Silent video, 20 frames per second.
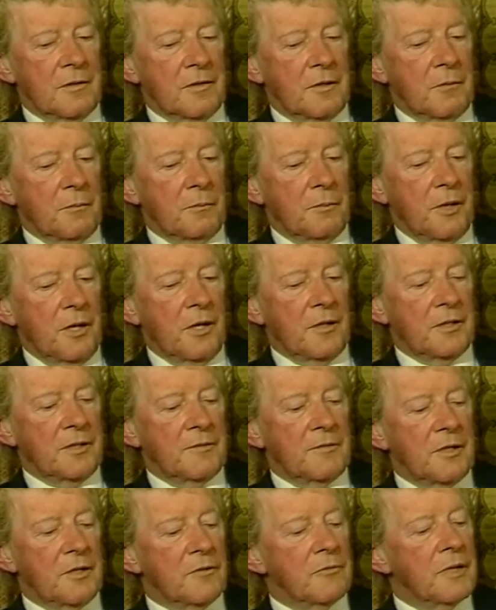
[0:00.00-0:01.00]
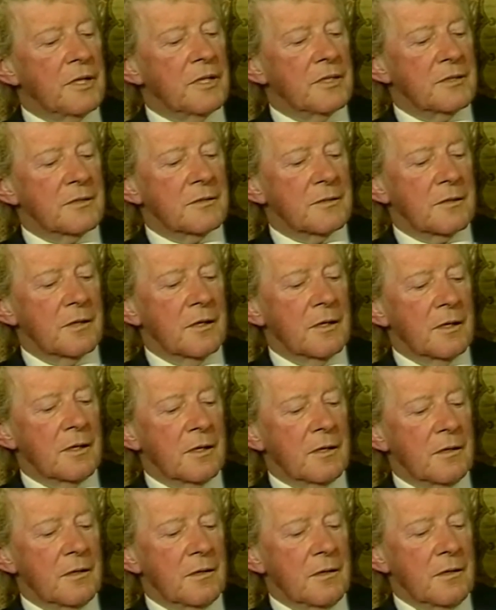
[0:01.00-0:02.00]
comparatively
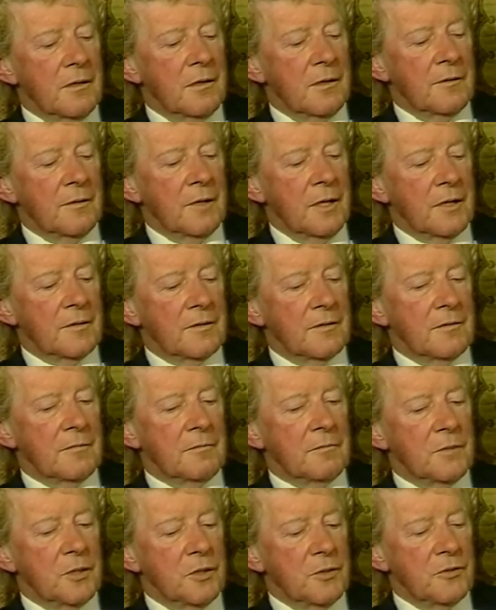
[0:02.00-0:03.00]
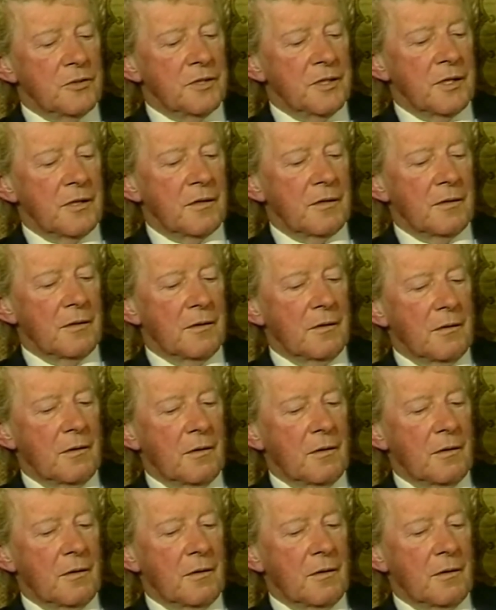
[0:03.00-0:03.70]
recently that music